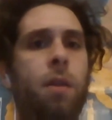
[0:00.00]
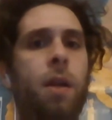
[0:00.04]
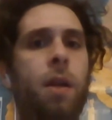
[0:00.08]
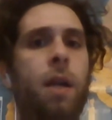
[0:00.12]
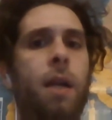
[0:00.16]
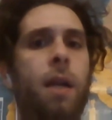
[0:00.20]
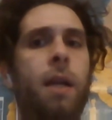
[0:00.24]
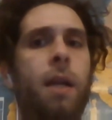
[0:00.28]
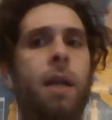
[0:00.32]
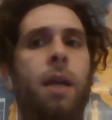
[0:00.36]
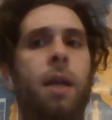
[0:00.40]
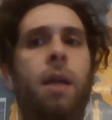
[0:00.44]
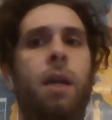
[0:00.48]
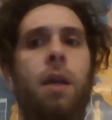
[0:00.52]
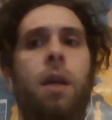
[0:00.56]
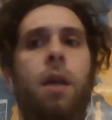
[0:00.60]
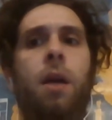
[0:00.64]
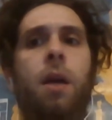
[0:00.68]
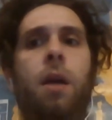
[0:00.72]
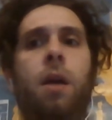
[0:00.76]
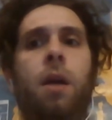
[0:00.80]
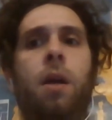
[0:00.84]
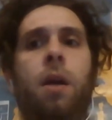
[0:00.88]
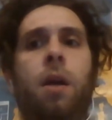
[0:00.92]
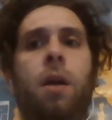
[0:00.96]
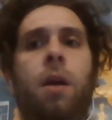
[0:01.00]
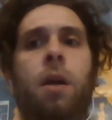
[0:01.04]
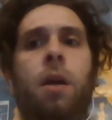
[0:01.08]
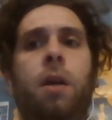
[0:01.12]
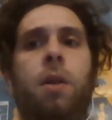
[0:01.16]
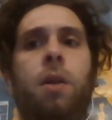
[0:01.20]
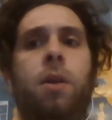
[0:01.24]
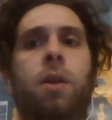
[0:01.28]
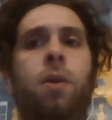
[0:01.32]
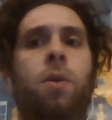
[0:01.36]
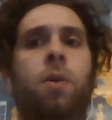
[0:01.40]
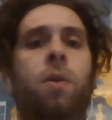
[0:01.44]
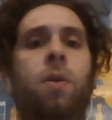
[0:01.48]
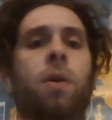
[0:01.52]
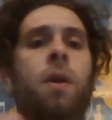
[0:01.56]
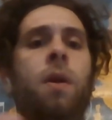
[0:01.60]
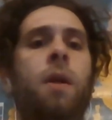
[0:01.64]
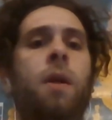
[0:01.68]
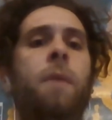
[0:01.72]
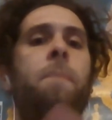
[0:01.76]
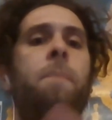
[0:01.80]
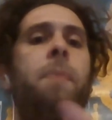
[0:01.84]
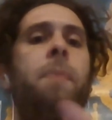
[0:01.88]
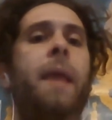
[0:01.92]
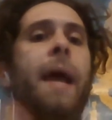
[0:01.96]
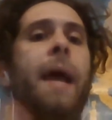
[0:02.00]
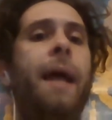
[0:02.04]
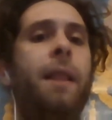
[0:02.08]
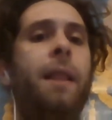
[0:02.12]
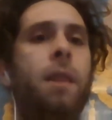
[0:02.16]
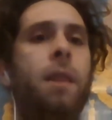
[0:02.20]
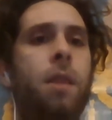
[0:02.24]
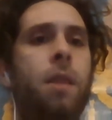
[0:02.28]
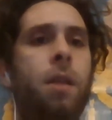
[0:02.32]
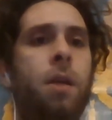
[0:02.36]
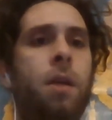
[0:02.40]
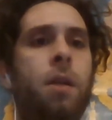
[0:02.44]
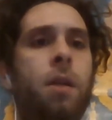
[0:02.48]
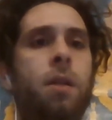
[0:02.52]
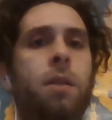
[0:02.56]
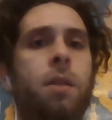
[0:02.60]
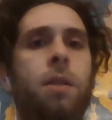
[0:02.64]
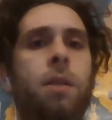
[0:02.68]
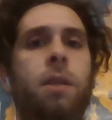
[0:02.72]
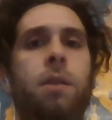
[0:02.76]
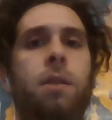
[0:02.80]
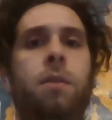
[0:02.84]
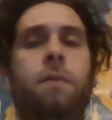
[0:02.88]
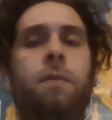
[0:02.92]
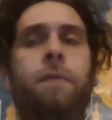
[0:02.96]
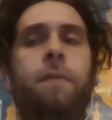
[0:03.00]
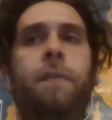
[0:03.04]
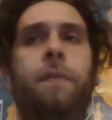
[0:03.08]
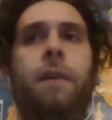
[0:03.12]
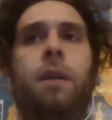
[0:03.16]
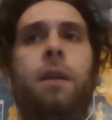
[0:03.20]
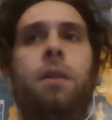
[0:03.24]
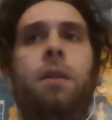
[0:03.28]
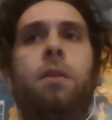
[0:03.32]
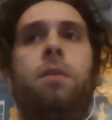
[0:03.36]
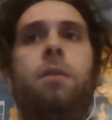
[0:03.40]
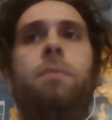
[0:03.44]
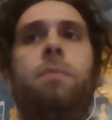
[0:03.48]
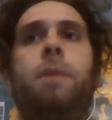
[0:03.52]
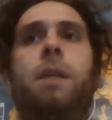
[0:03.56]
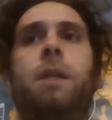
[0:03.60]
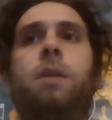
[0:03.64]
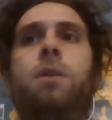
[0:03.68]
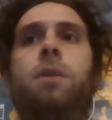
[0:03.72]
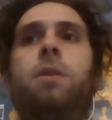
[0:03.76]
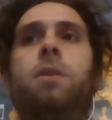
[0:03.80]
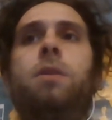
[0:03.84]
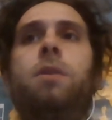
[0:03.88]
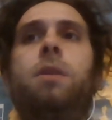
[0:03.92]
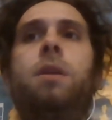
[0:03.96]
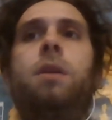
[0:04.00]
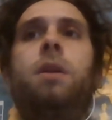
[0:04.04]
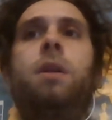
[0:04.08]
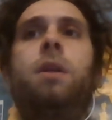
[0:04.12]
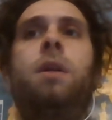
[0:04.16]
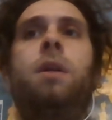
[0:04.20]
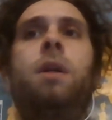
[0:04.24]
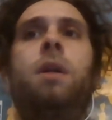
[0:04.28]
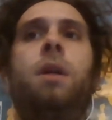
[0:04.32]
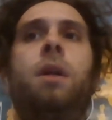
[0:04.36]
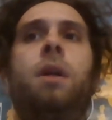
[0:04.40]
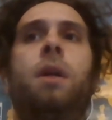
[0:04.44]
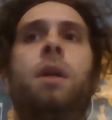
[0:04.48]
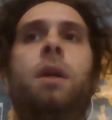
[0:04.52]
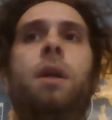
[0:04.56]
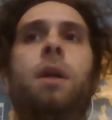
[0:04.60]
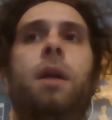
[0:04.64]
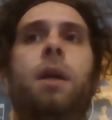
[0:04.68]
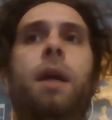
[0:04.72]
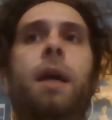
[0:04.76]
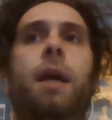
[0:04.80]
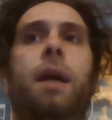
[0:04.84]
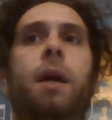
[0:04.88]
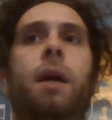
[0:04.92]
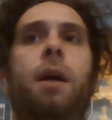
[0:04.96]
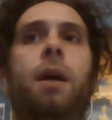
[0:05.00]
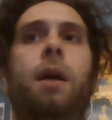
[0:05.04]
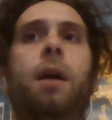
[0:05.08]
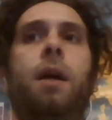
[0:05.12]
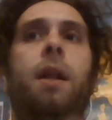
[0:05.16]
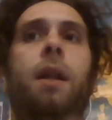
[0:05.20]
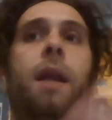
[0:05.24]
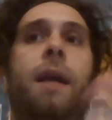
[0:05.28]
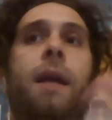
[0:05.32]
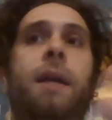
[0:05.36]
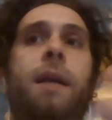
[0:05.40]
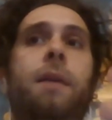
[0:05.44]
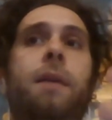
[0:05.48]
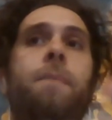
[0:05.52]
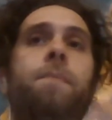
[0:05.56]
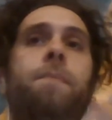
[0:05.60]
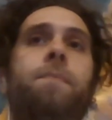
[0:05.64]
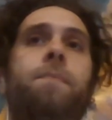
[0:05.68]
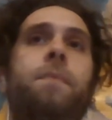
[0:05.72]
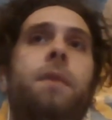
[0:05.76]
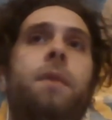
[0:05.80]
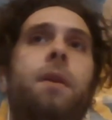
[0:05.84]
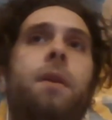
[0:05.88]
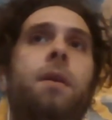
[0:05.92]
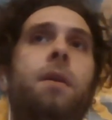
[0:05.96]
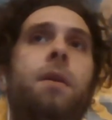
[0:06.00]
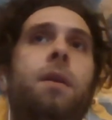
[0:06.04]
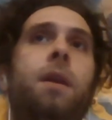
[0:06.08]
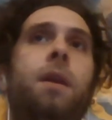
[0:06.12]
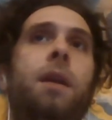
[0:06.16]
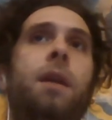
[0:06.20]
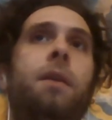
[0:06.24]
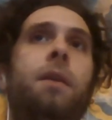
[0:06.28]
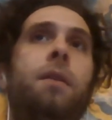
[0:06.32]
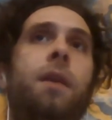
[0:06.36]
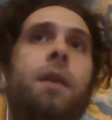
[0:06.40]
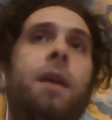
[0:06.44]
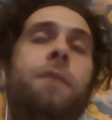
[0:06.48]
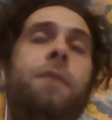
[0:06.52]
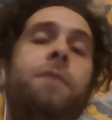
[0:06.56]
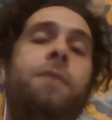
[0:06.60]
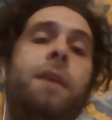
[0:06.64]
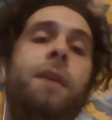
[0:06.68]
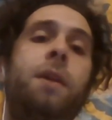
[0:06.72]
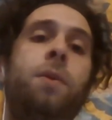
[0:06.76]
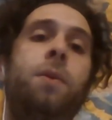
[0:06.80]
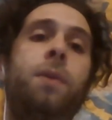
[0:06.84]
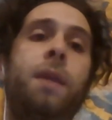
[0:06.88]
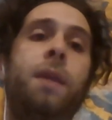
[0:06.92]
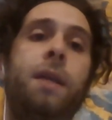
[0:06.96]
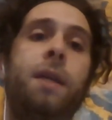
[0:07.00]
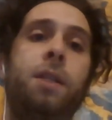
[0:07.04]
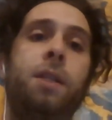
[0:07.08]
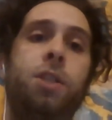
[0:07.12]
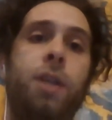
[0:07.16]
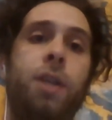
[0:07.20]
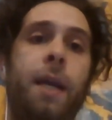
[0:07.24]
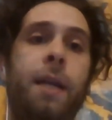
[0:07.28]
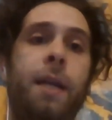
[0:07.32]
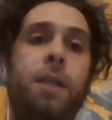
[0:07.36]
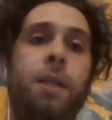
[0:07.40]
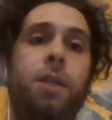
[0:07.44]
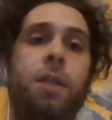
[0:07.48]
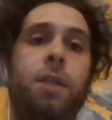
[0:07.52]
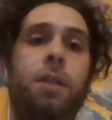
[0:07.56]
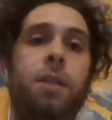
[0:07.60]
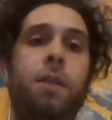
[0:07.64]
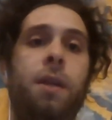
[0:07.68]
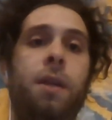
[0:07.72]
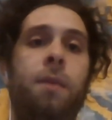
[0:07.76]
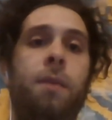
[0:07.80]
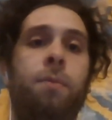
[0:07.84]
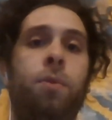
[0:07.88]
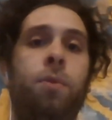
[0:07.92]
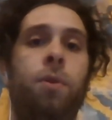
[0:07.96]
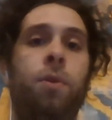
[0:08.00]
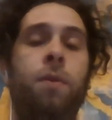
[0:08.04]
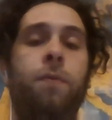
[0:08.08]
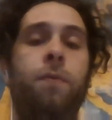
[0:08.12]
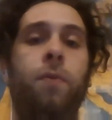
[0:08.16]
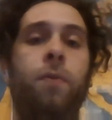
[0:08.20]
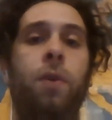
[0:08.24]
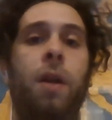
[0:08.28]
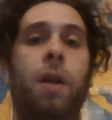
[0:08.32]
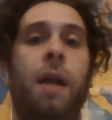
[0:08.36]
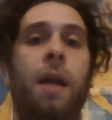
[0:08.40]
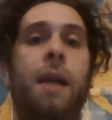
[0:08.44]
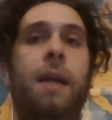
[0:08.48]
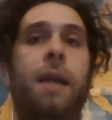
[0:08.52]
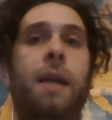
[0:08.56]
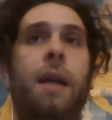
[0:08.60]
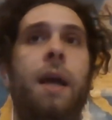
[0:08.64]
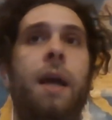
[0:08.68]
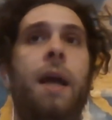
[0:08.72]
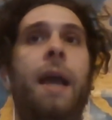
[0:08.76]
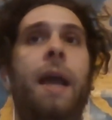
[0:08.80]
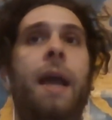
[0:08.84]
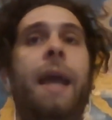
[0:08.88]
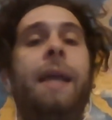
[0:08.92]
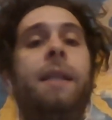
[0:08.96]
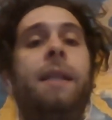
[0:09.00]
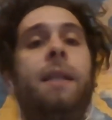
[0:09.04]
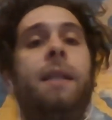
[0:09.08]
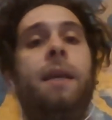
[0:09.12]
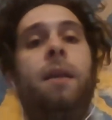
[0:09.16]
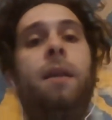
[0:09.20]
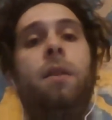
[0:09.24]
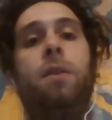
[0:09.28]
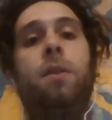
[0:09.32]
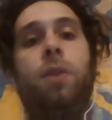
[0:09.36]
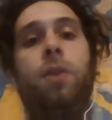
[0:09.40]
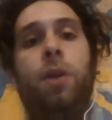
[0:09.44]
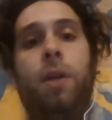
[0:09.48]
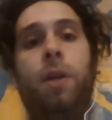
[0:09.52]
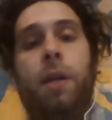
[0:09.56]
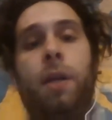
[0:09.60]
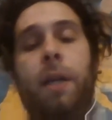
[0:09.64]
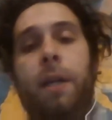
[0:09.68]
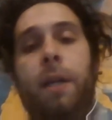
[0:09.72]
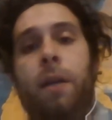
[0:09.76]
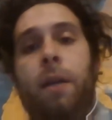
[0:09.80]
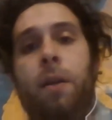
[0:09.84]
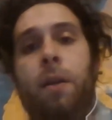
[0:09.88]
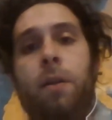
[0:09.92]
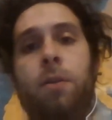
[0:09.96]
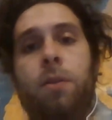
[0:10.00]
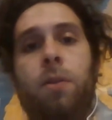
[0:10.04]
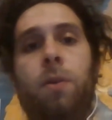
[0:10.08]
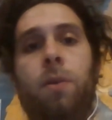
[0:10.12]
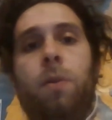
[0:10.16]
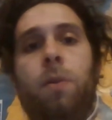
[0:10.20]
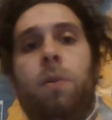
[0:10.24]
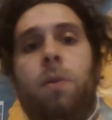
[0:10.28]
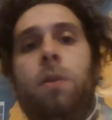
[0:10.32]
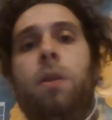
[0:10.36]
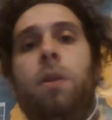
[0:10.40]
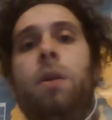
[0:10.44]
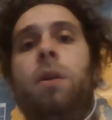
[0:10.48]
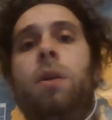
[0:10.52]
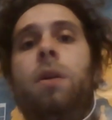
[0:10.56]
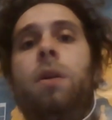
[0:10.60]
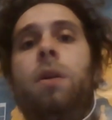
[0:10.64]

really, you know, enter this field, because like, if the youth exchanges are more for like 18, 30 years old,